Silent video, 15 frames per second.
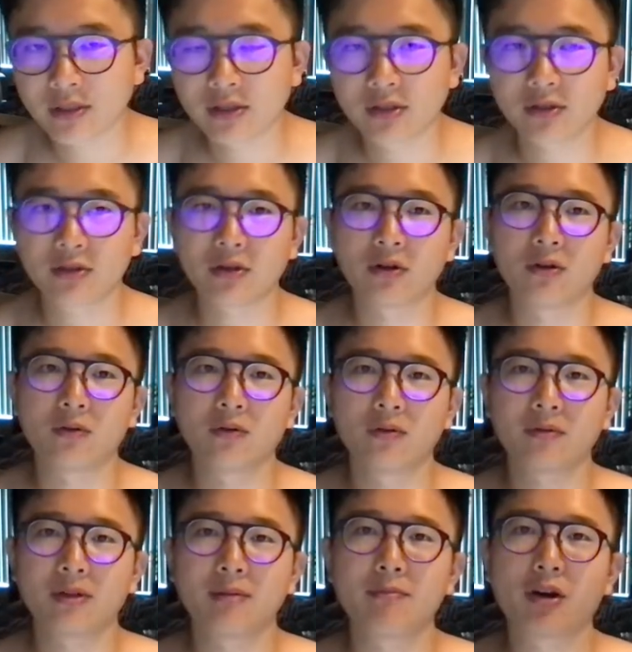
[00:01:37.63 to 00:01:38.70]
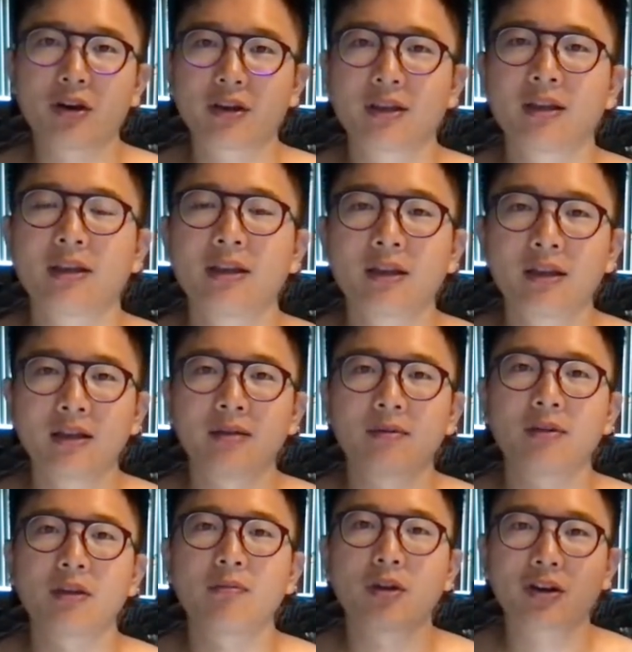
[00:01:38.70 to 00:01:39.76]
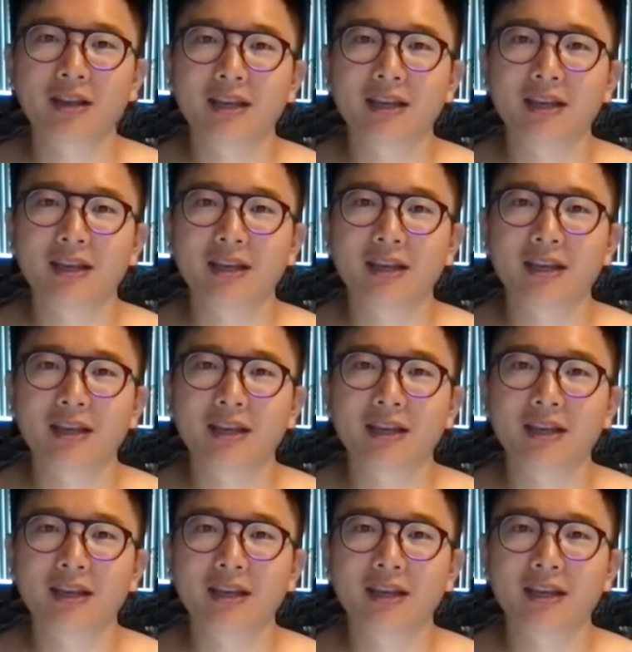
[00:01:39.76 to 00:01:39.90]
so they mark it